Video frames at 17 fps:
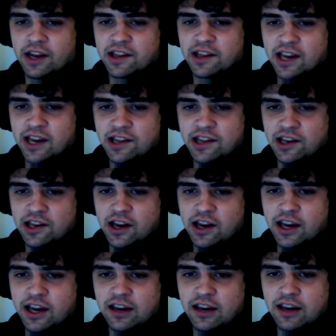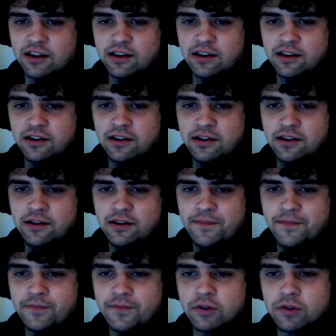KCI?
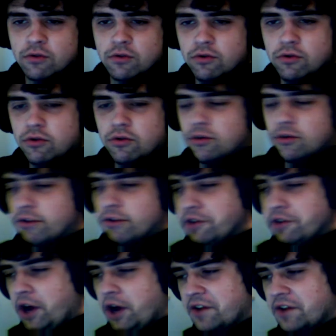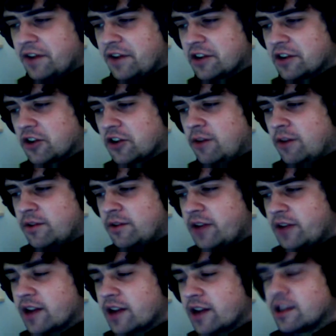Oh, they're an artifact combo deck.